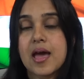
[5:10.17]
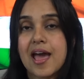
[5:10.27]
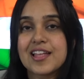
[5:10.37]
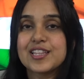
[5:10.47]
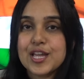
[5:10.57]

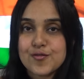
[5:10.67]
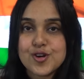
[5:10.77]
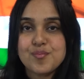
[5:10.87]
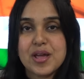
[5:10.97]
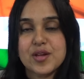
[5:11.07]
and they
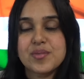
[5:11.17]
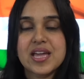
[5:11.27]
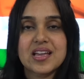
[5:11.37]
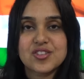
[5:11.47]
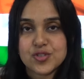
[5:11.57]
would make
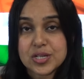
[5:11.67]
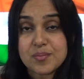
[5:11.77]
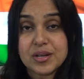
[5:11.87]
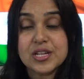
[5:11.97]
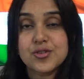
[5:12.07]
me
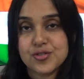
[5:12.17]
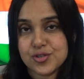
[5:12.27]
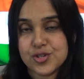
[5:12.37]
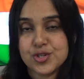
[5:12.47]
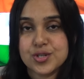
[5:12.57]
extremely
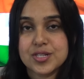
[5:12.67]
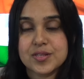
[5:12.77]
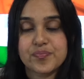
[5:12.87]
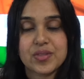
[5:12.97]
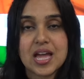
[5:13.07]

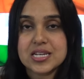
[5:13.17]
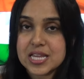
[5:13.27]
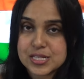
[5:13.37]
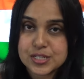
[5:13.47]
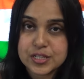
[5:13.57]
nutritious and
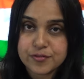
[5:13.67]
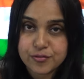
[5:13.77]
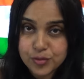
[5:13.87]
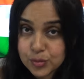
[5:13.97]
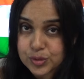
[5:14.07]
tasty
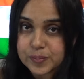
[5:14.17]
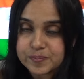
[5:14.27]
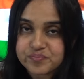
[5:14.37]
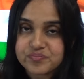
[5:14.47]
food.